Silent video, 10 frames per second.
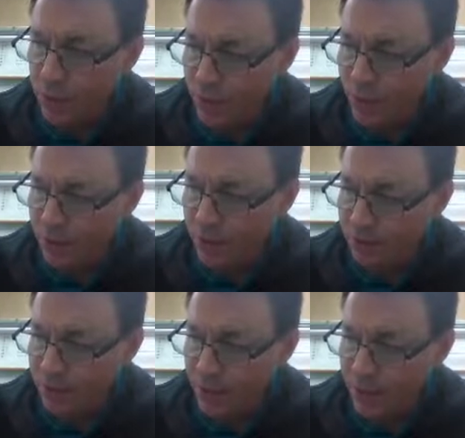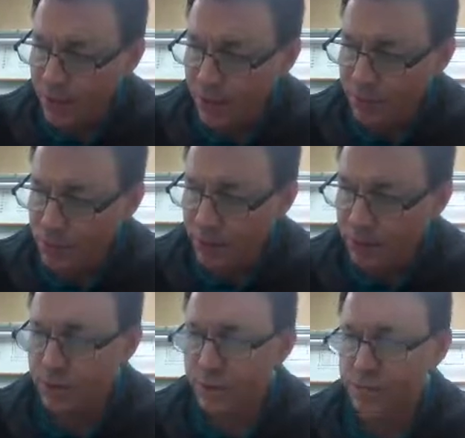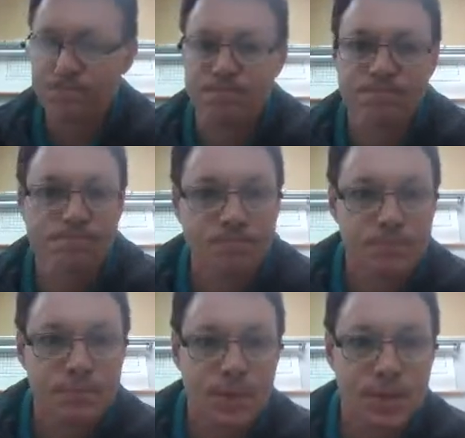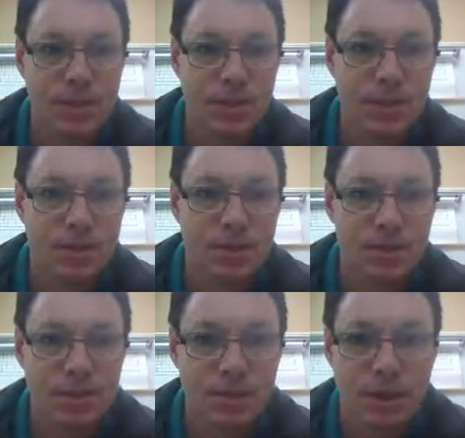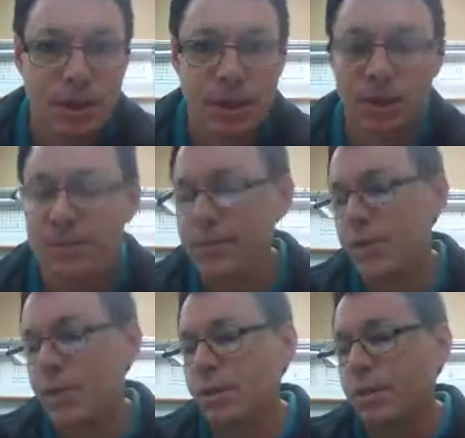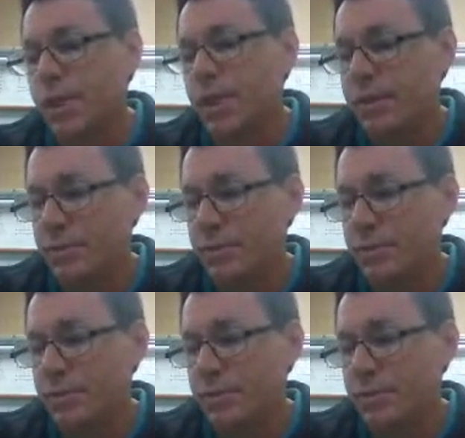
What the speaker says: negative 5/12. That's it. Okay, so given a